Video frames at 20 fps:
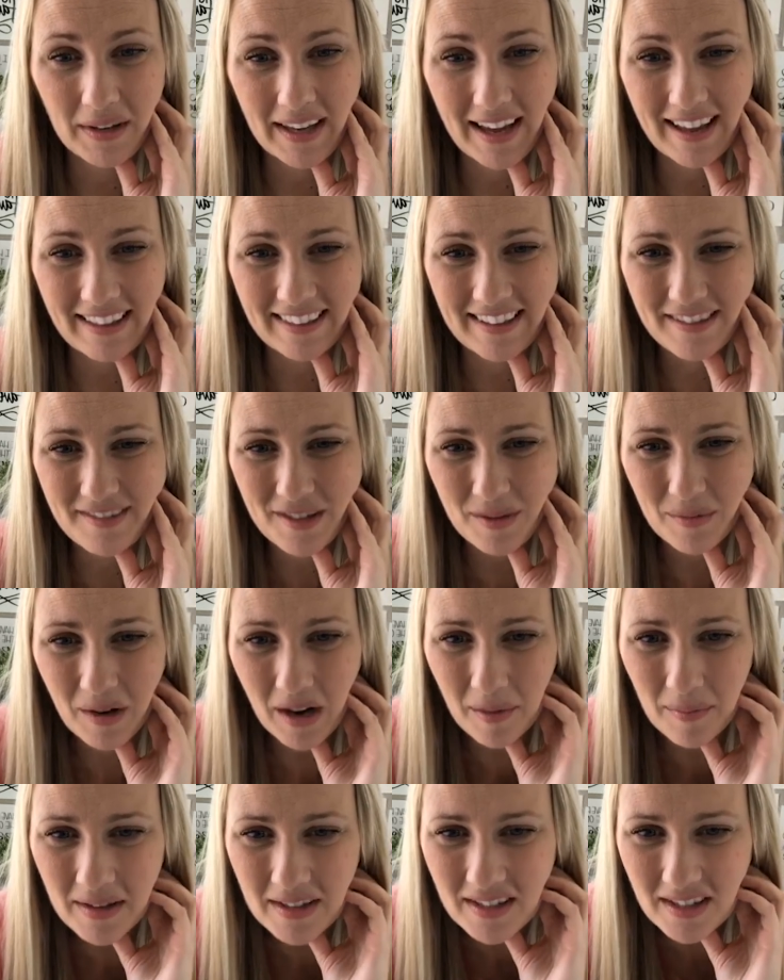But yeah, leave some
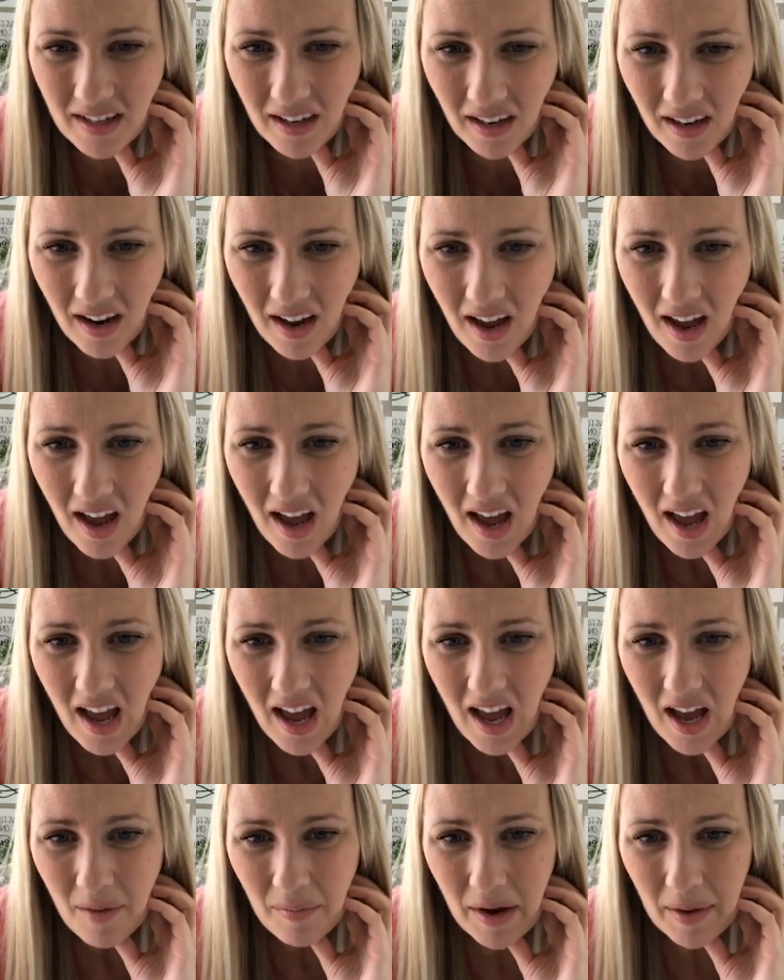comments there.
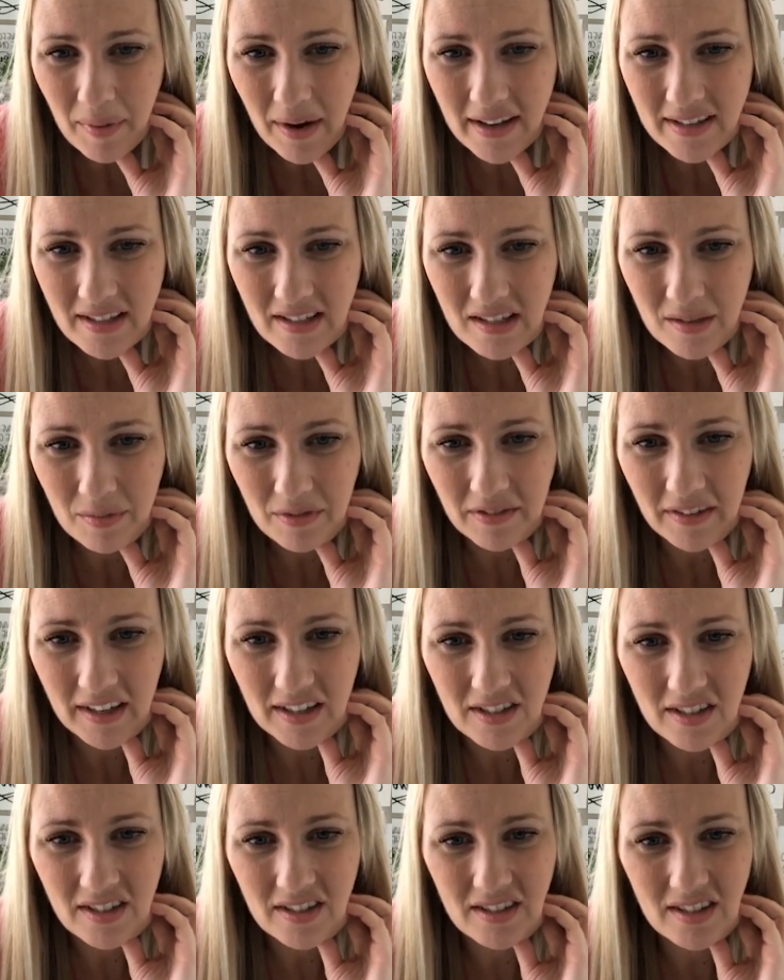My boss is a
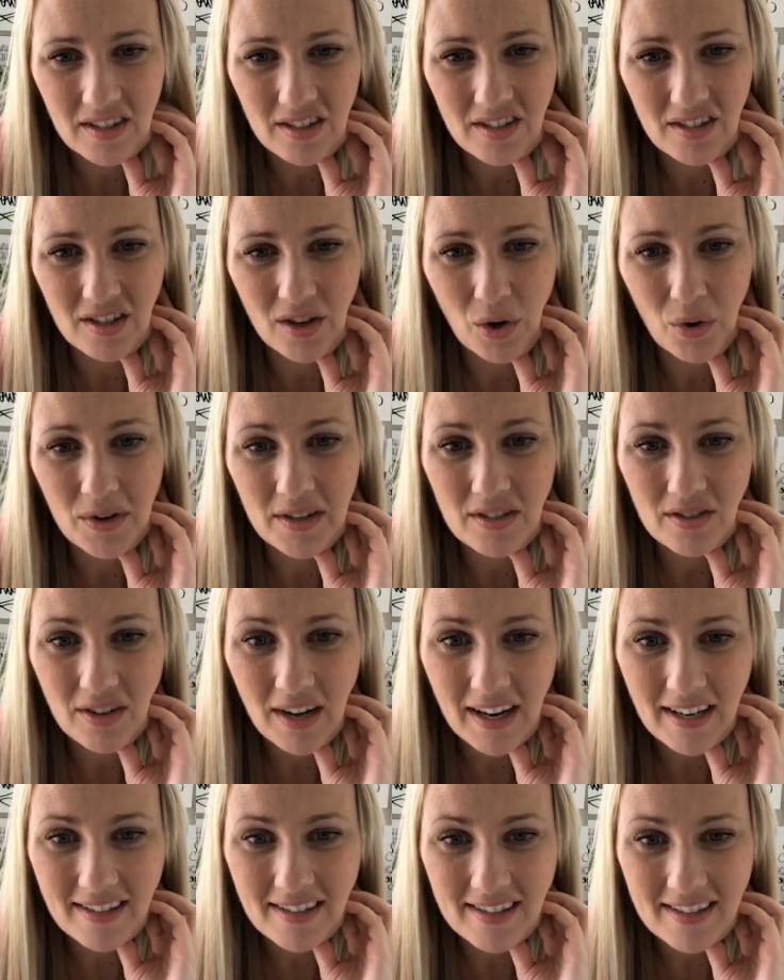perfectionist and she's always
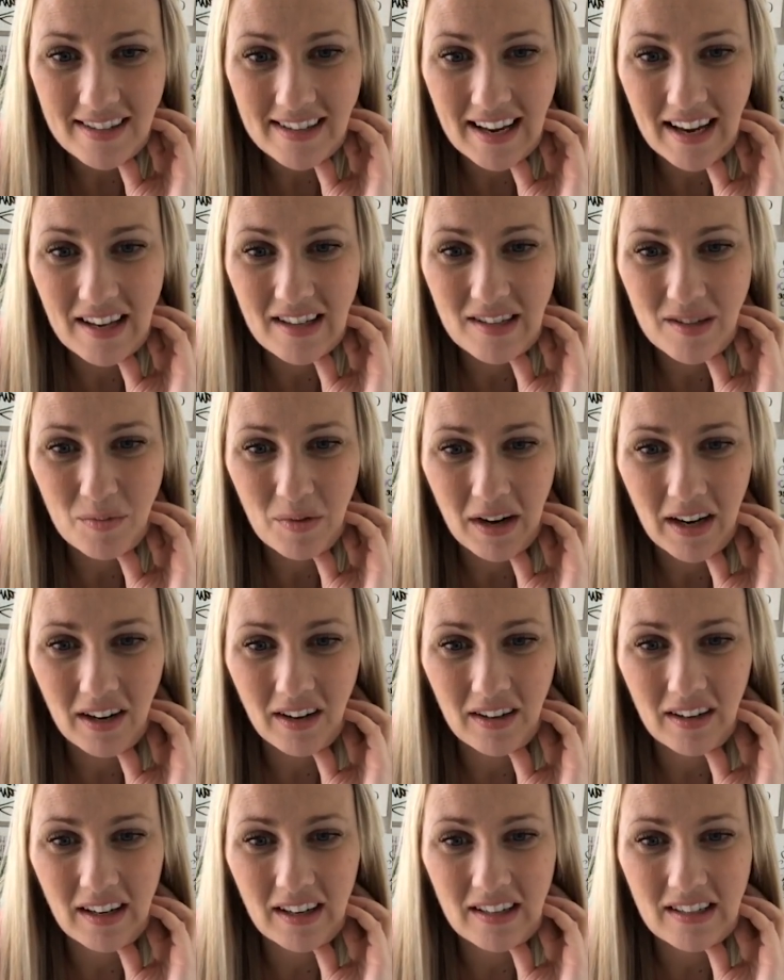stressed and
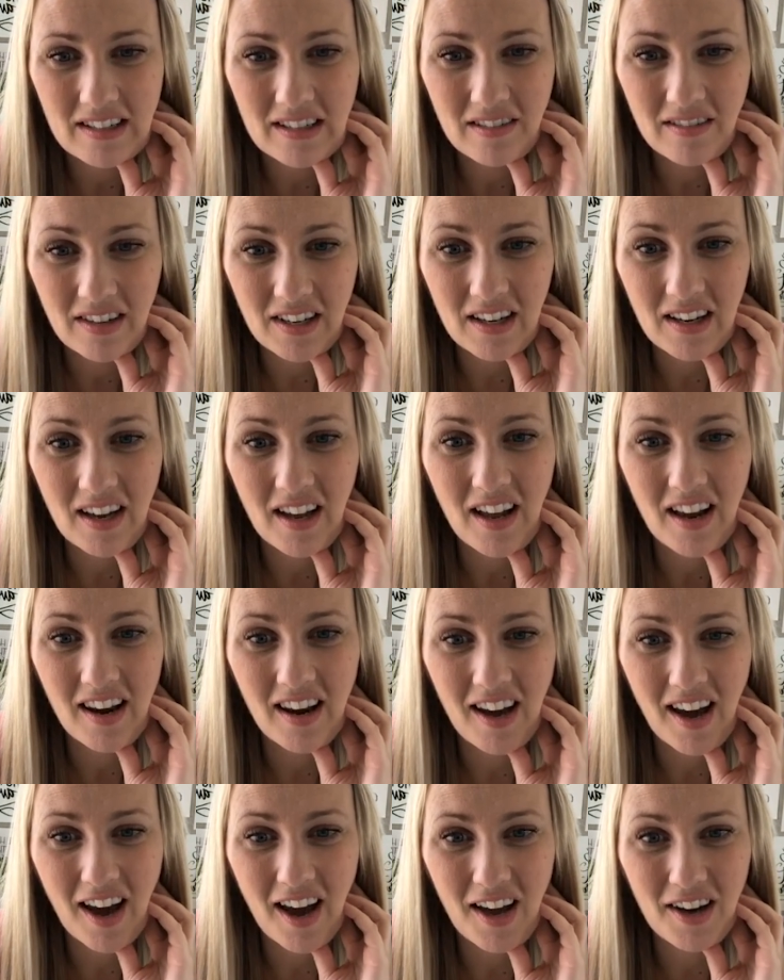spreading her negativity.
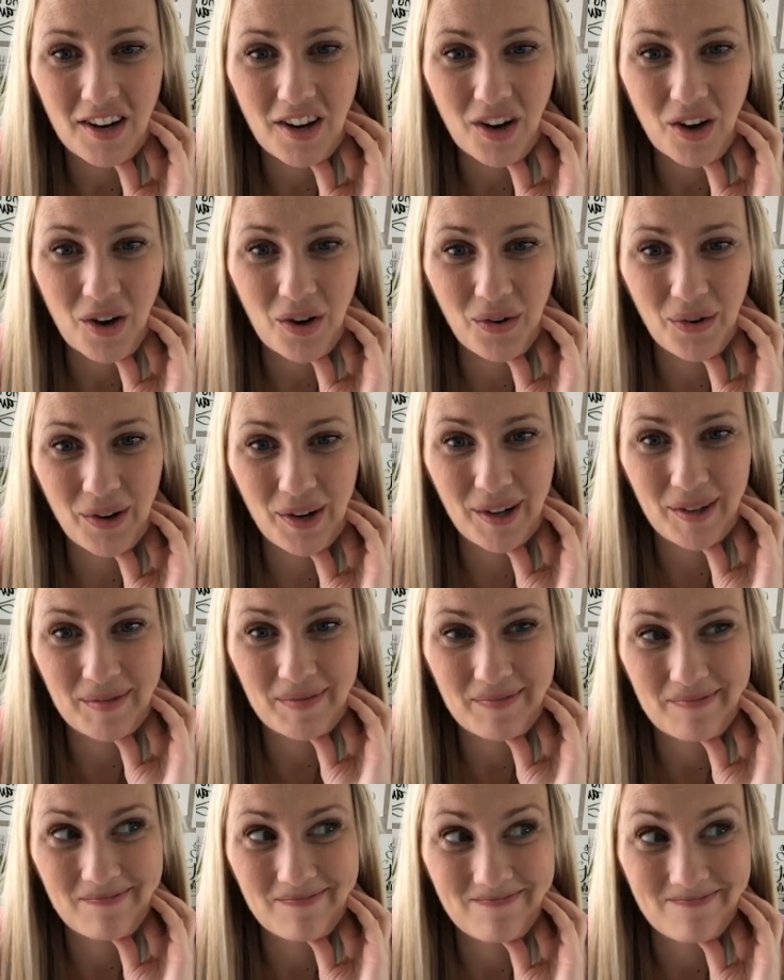Not
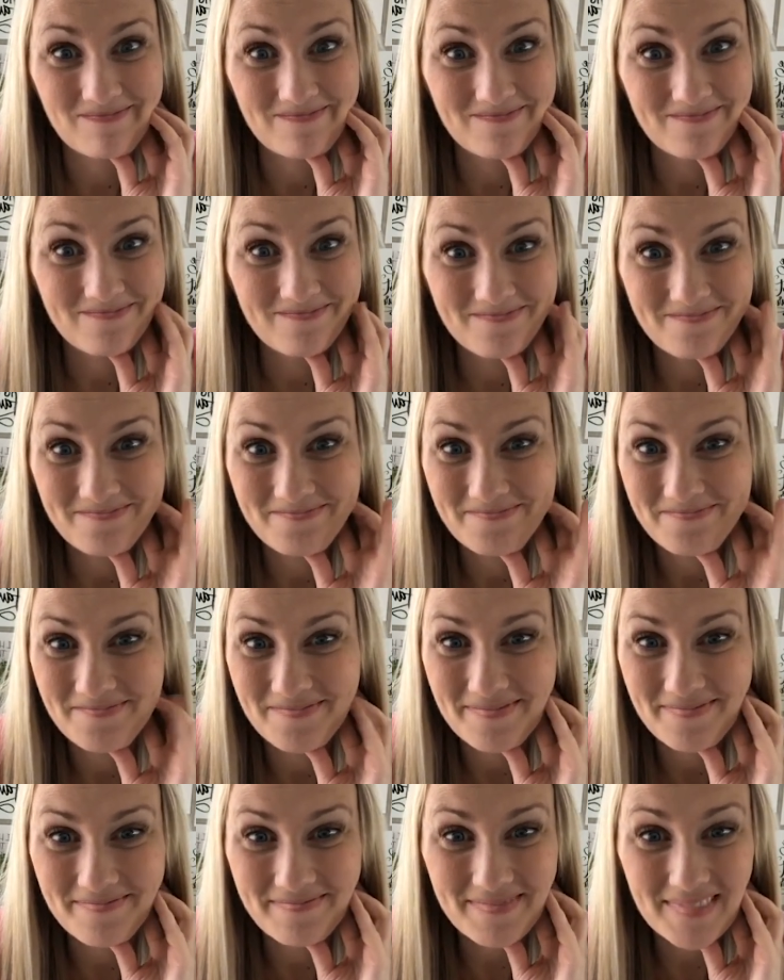cool.
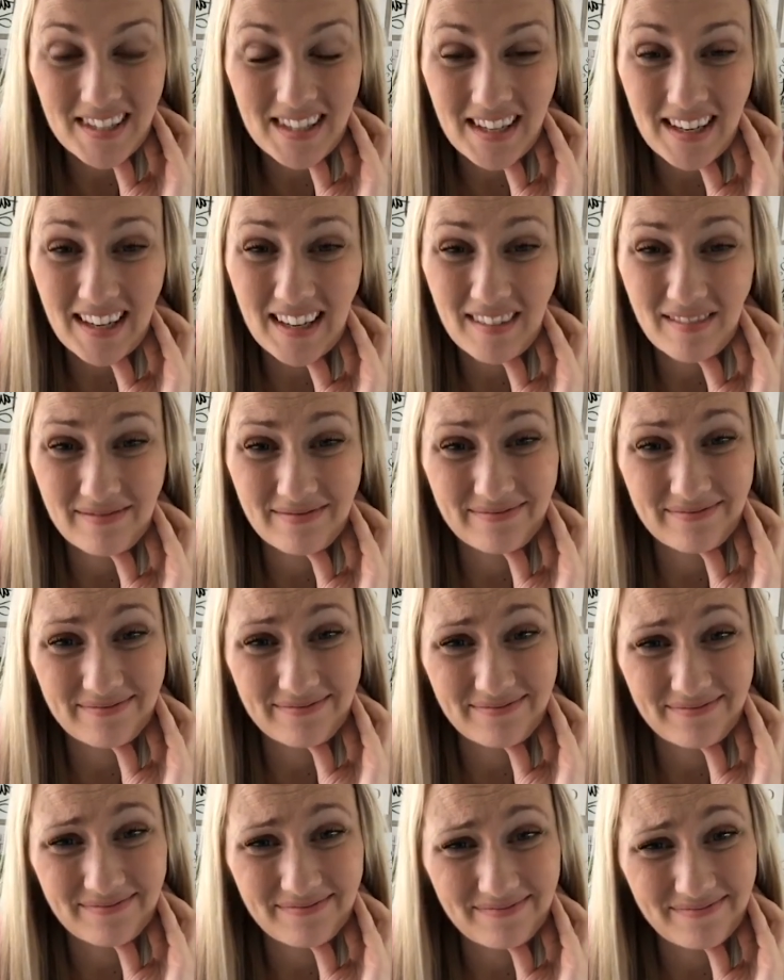See?
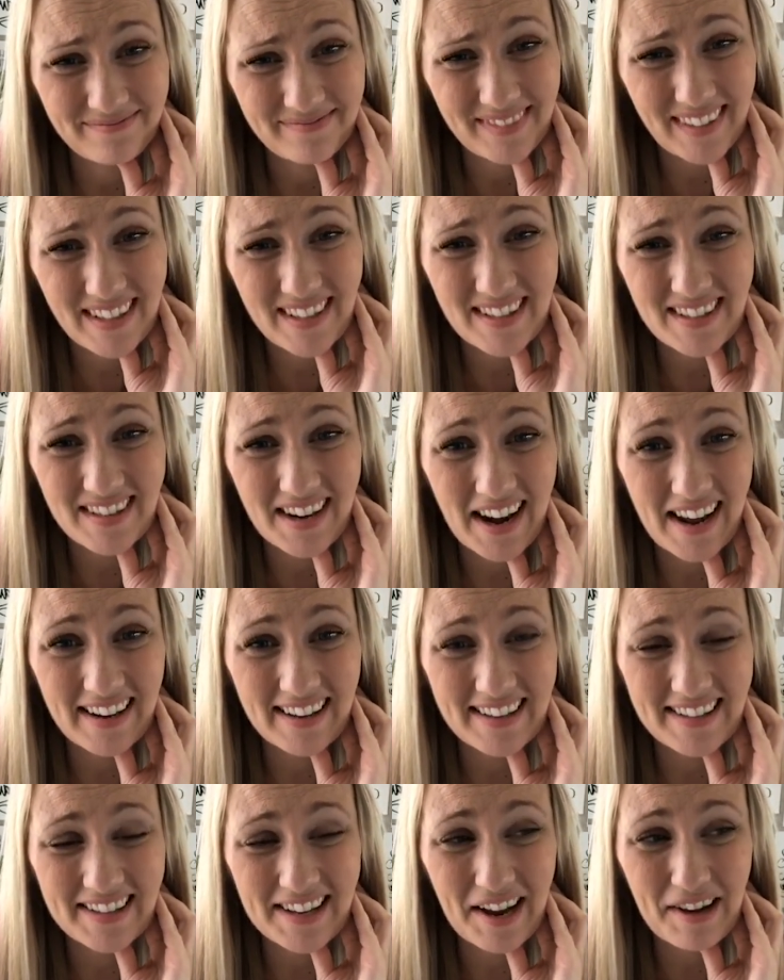
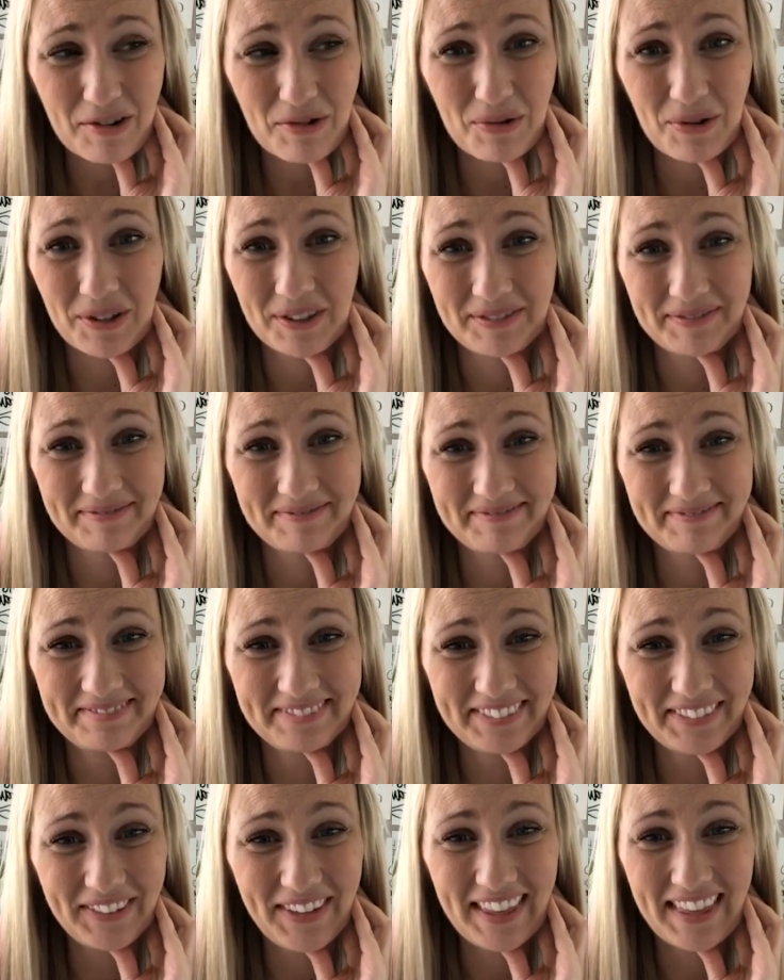It's not cool.
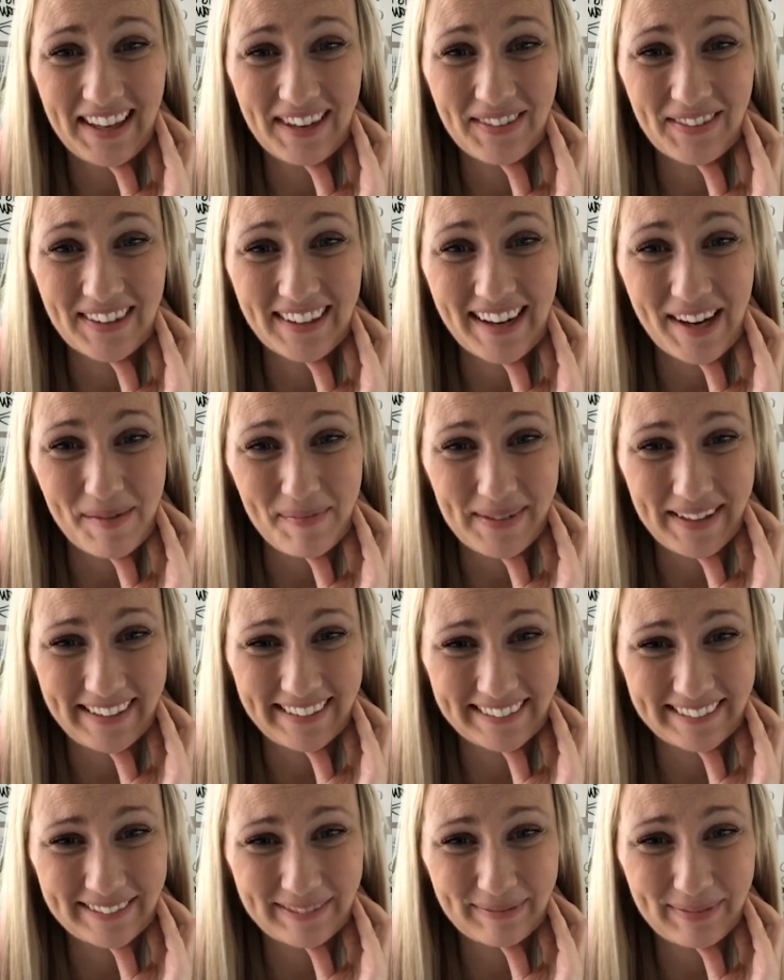We think we're
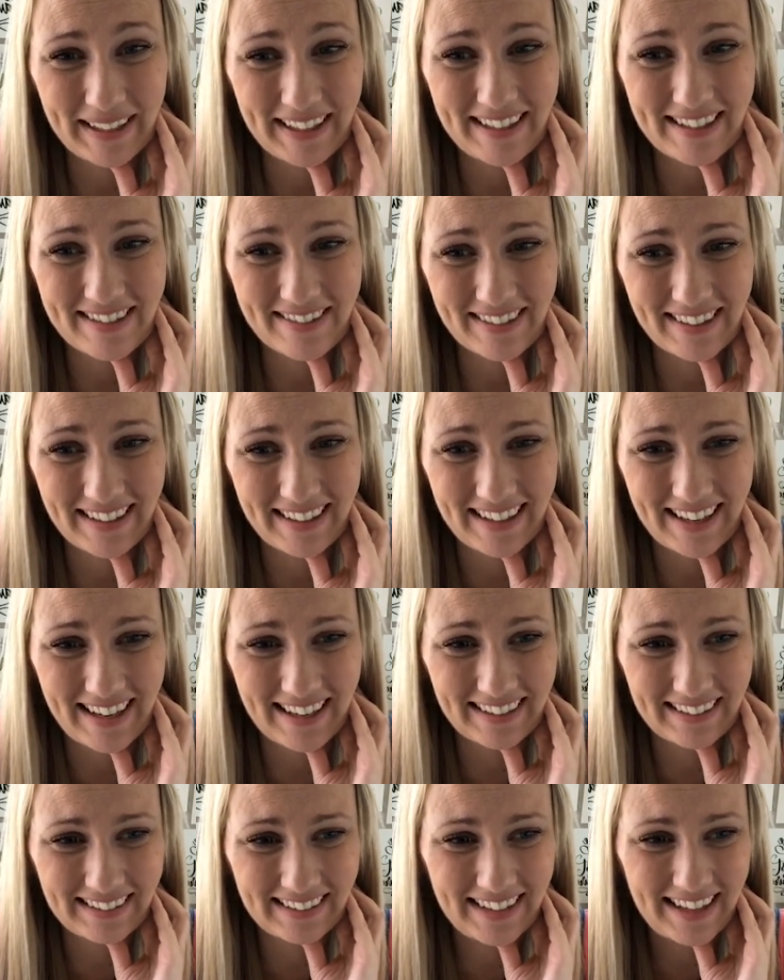helping, but it's really
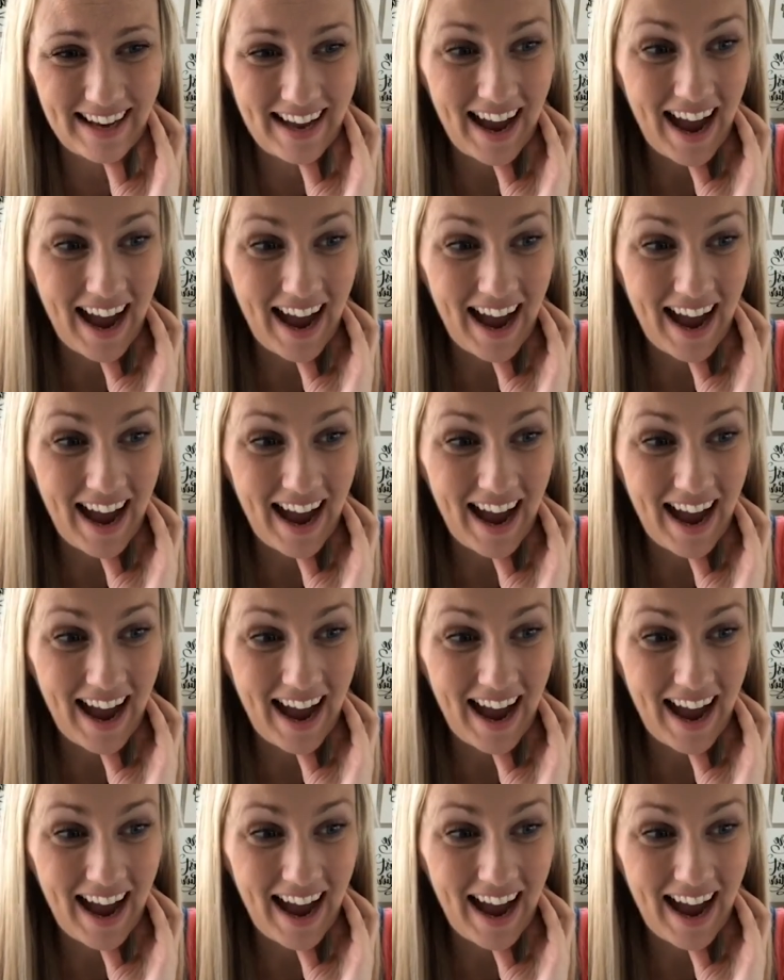not.